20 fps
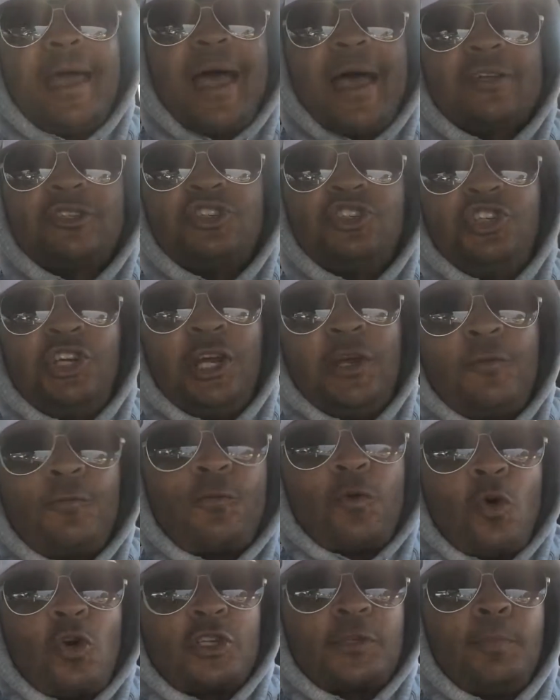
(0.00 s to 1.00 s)
has
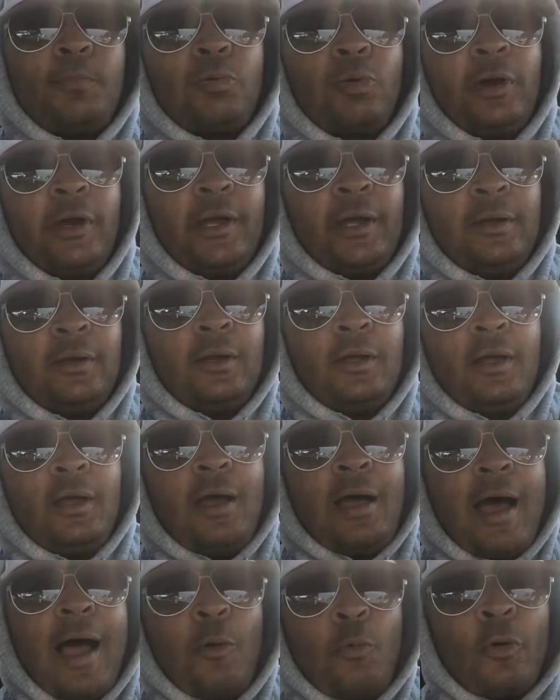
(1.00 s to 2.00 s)
G-Force brand.
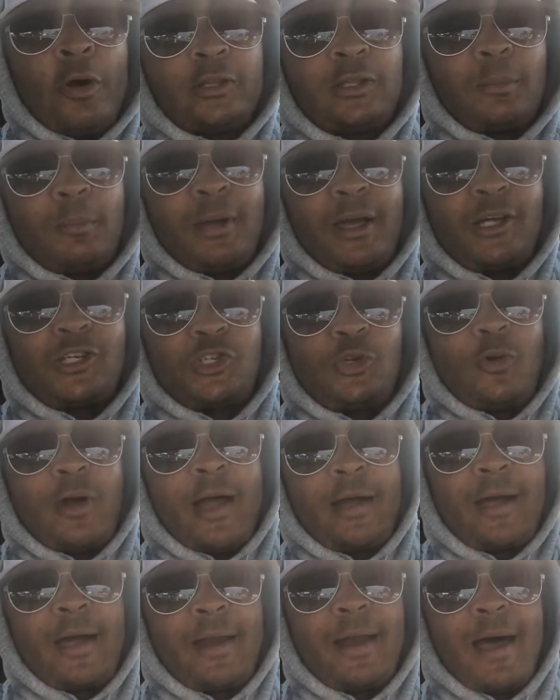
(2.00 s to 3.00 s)
I want to make sure
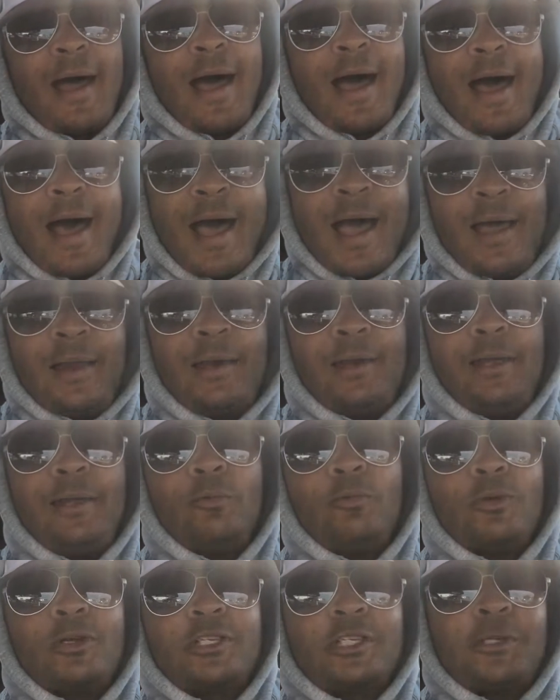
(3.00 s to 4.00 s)
I got a highly
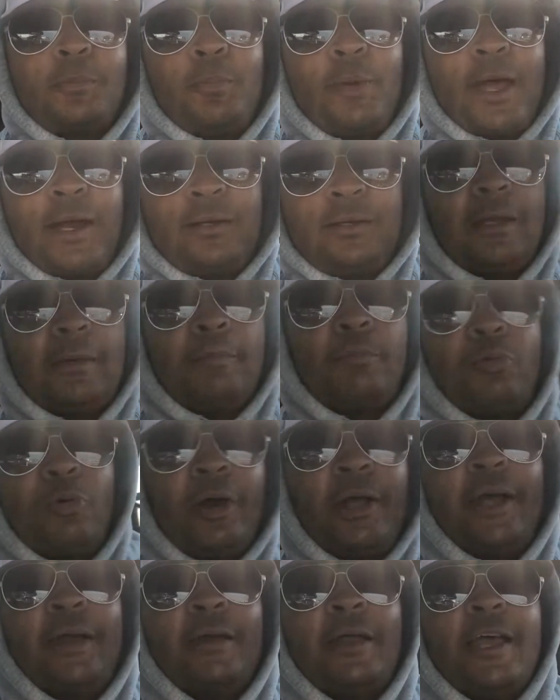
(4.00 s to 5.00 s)
respected
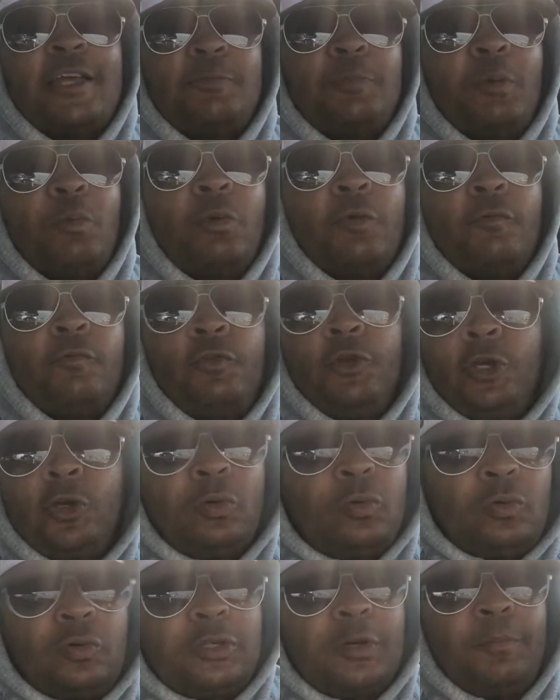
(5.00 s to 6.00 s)
brand that has been
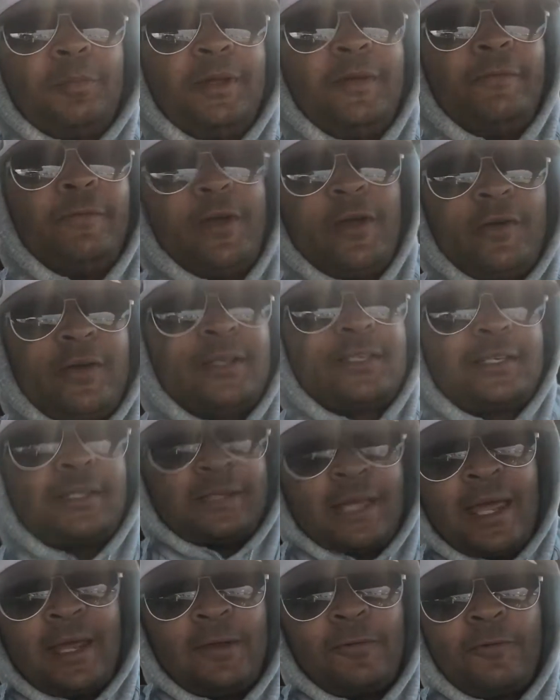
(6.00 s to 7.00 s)
reviewed to be very
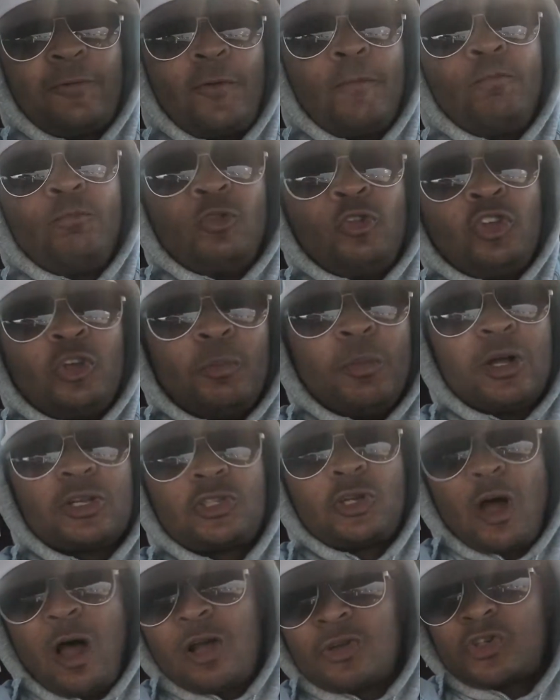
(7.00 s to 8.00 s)
safe. You
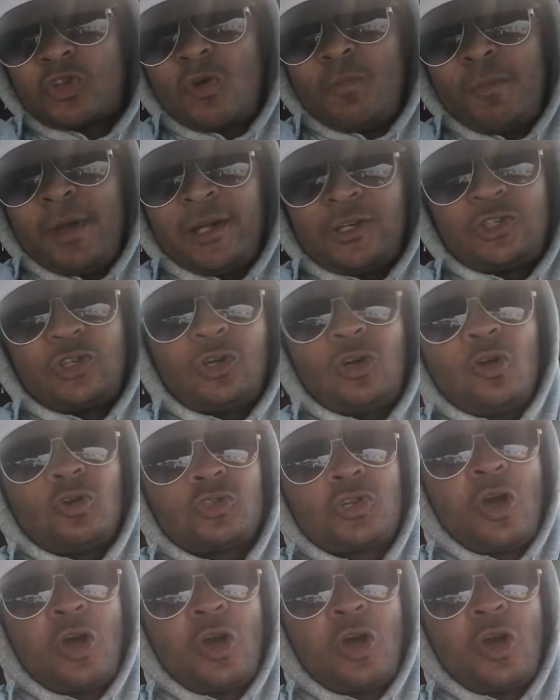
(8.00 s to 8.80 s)
must also make sure those